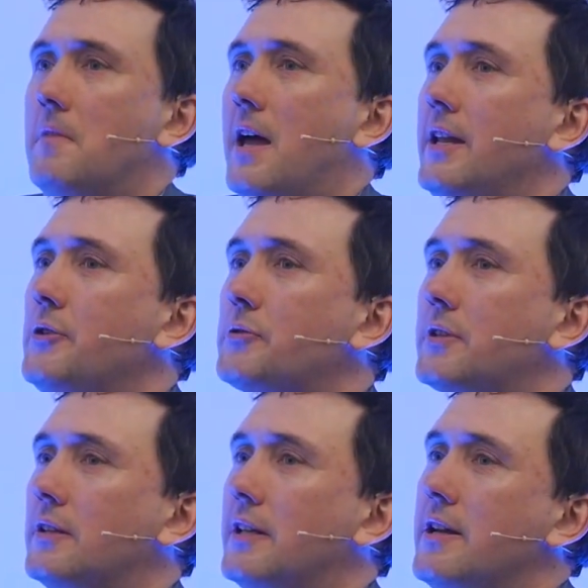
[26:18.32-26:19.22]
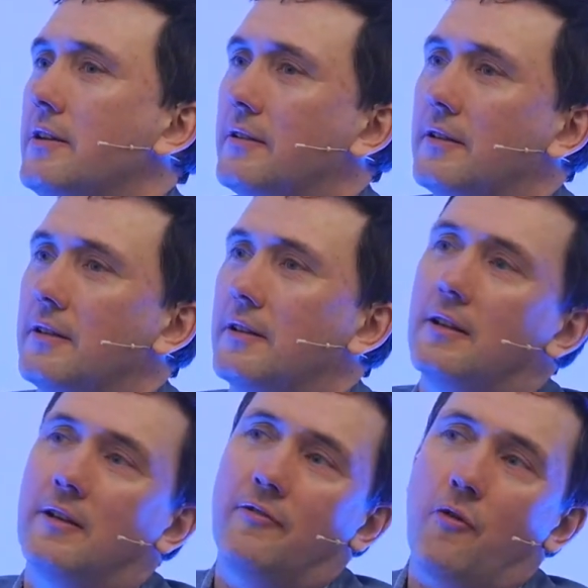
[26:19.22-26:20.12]
And interestingly,
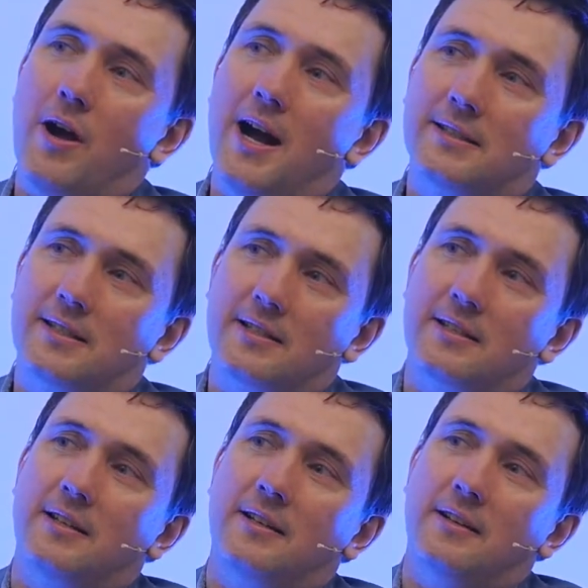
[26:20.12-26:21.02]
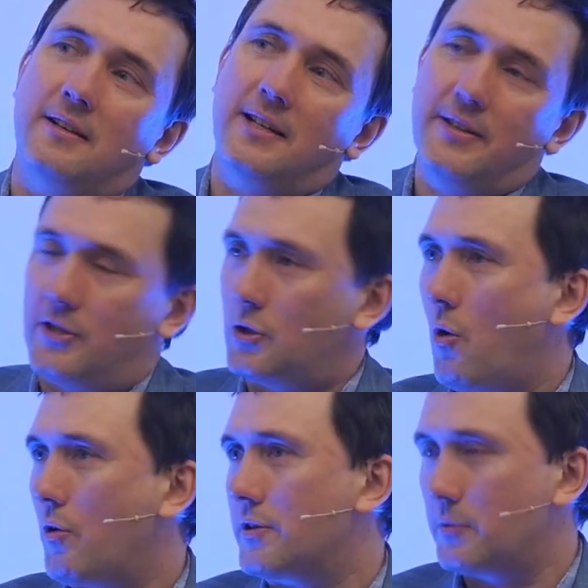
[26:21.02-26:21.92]
for us, in this
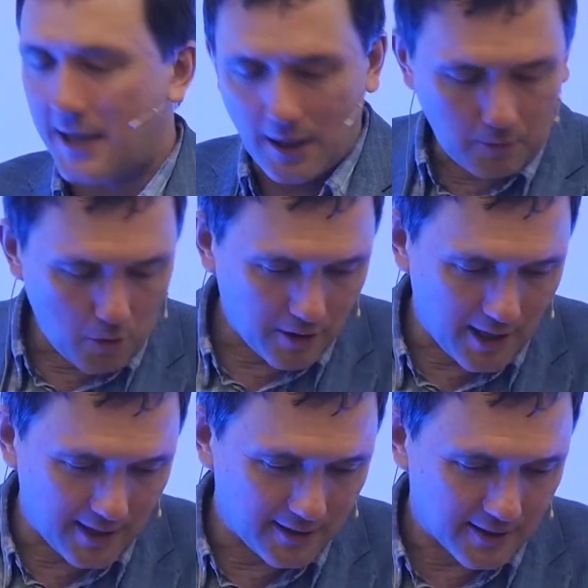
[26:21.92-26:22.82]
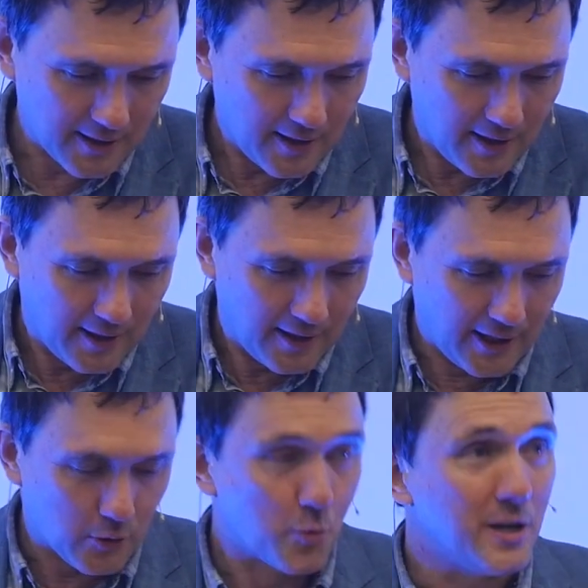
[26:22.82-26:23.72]
course, which I help organize,
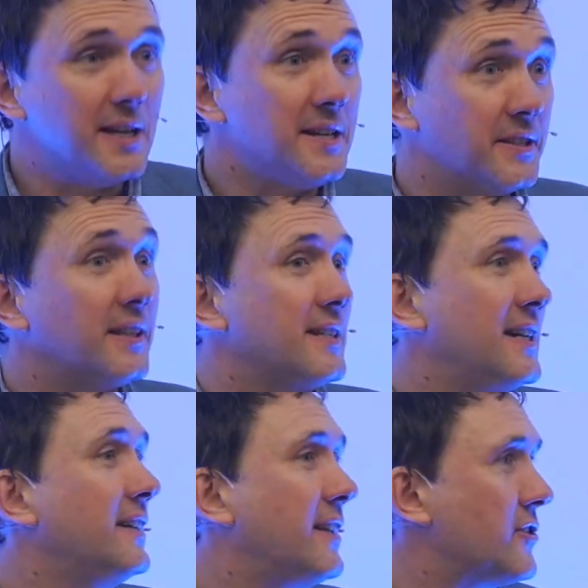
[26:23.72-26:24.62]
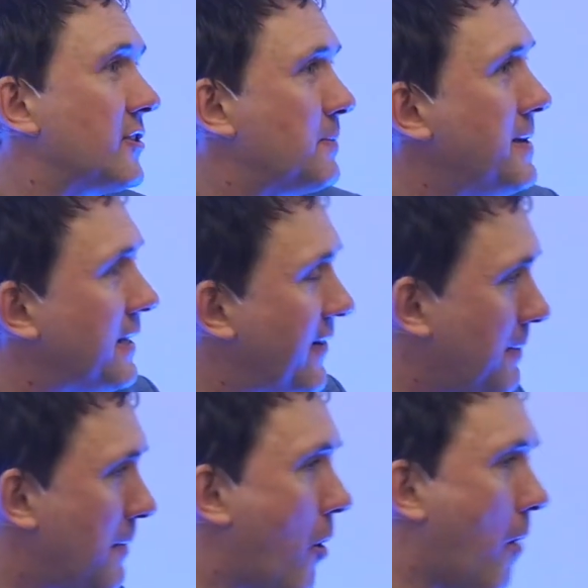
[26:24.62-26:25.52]
it's really easy to get scientists to speak. In fact,
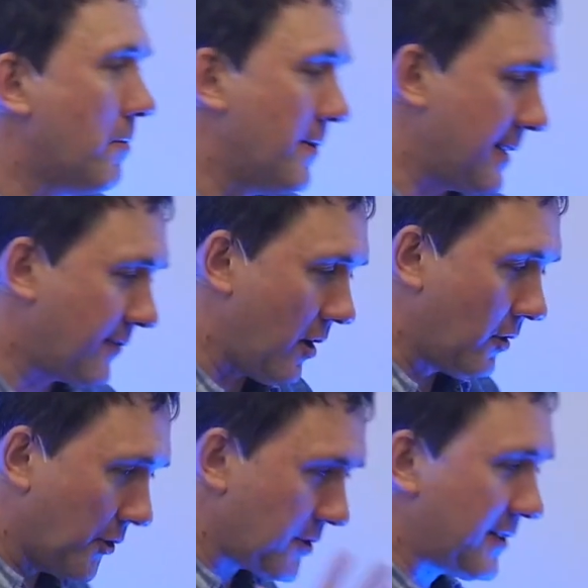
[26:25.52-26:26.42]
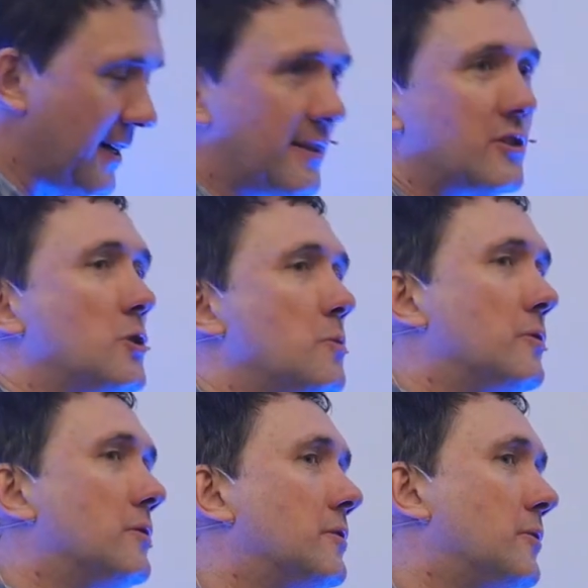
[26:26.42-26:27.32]
my problem is I've got lots of scientists who
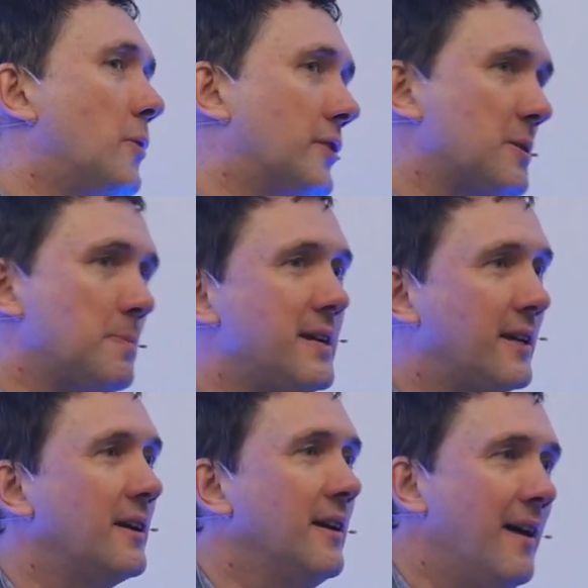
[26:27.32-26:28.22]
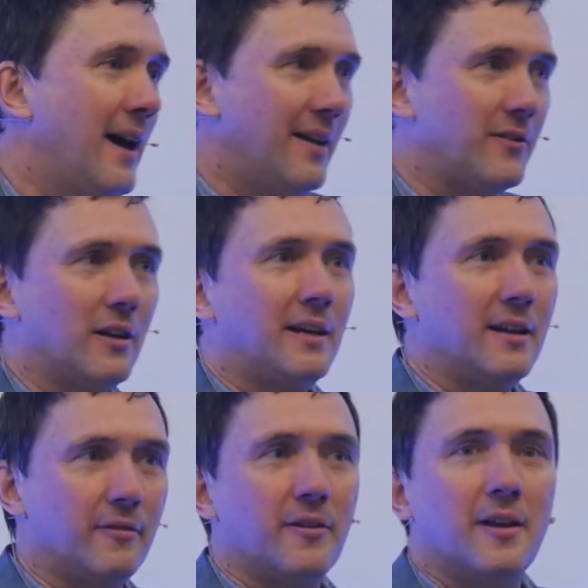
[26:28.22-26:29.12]
want to speak, and I've got to
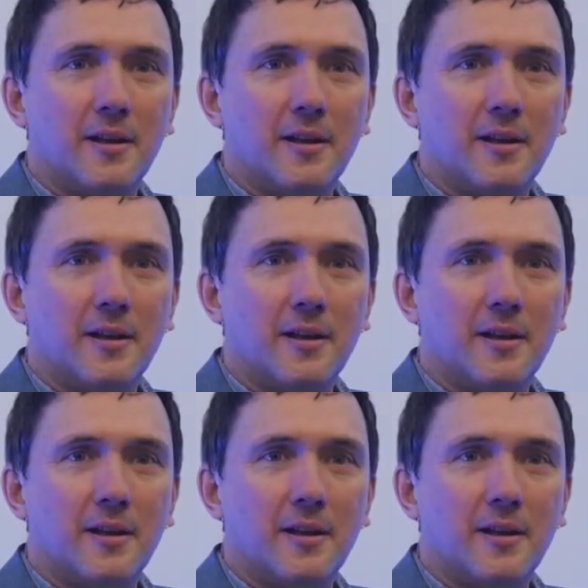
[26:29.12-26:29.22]
kind of,